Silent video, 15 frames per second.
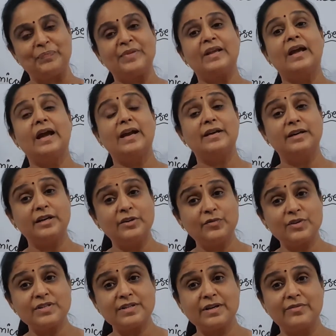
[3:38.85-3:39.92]
and it was
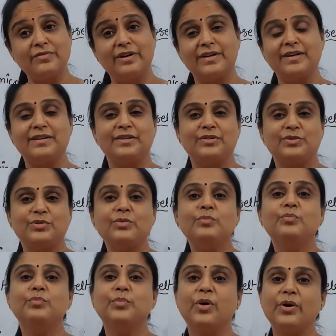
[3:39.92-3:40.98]
converted into
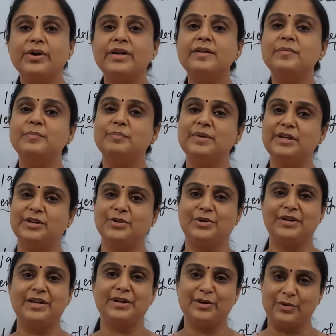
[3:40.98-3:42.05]
modern
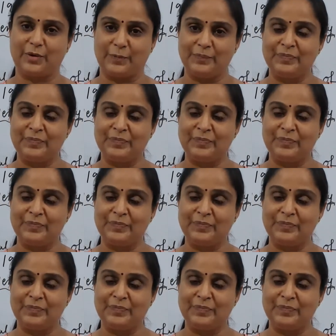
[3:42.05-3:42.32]
periodic law,